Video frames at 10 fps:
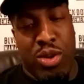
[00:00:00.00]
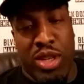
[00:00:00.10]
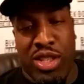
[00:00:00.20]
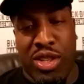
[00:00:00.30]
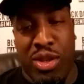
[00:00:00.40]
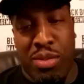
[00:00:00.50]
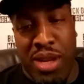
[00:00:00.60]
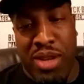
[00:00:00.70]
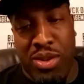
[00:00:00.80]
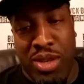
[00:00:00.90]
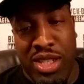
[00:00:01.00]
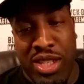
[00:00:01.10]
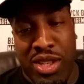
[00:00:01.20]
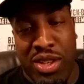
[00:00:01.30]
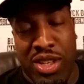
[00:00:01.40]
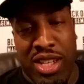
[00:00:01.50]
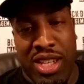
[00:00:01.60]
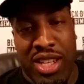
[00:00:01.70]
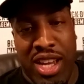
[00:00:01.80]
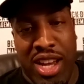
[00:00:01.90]
is good, man. All is good.
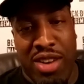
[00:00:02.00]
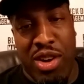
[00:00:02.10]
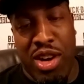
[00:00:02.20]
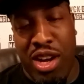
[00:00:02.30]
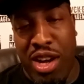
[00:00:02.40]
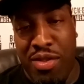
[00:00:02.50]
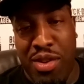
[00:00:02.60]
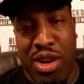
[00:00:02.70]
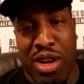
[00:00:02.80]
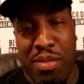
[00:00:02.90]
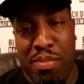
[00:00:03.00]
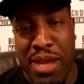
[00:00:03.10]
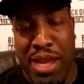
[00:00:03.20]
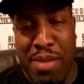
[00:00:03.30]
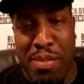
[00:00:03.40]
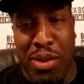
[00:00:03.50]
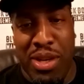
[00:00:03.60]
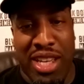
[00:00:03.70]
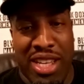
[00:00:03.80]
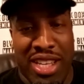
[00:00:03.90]
I've got a bee in me
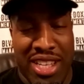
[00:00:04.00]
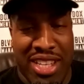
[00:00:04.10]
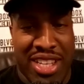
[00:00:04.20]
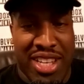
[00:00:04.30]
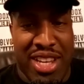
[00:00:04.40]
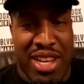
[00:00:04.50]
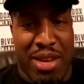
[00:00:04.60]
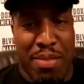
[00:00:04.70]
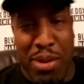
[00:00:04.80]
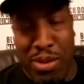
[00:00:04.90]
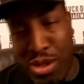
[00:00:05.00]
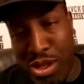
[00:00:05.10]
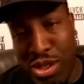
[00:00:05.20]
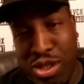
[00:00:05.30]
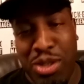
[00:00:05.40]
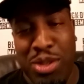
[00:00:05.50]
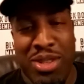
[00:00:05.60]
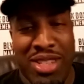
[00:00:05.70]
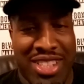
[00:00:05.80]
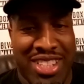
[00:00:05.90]
bonnet, a bone to chew,
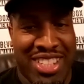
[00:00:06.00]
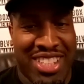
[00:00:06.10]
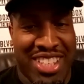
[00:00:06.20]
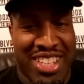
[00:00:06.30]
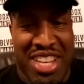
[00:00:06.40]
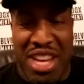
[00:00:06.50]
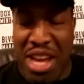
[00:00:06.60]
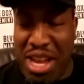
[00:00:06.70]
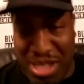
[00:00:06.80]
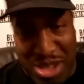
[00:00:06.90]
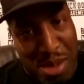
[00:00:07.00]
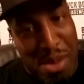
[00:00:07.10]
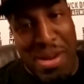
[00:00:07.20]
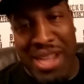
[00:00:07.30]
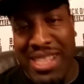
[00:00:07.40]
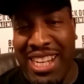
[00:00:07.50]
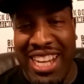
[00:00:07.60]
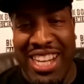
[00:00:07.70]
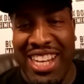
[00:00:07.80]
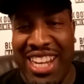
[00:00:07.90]
so I'm about to
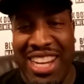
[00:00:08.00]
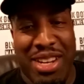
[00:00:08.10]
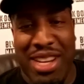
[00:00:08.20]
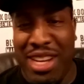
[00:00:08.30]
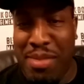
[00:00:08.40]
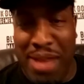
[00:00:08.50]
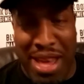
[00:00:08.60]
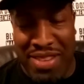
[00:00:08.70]
let them have